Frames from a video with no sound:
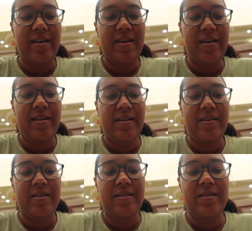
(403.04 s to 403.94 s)

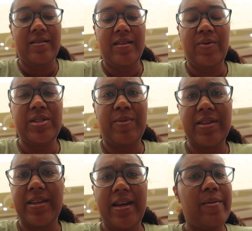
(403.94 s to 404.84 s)
And there was a book
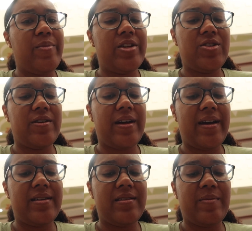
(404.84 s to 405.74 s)
that I'm pretty sure I
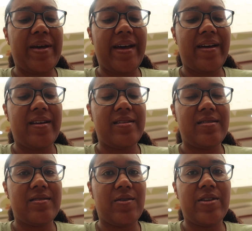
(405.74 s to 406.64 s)
had in the
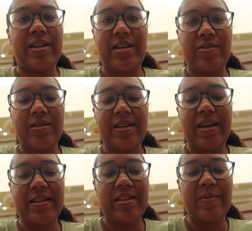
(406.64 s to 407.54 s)
past, or that I know that I
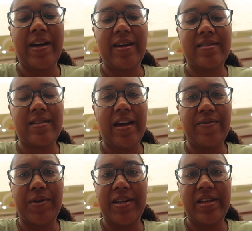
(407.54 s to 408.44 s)
had in the past. I
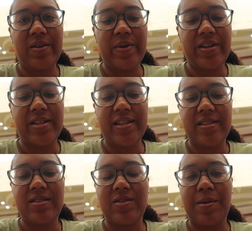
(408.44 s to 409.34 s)
have no idea where it
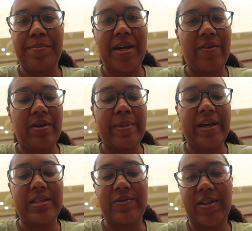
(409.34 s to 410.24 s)
is, so I might
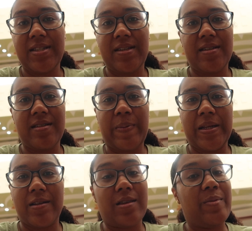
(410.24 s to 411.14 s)
rebuy it if I see it,
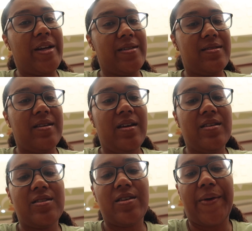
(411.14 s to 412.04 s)
depending on the
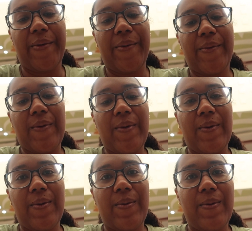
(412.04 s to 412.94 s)
price. So,
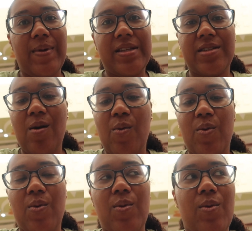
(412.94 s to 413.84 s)
let's go.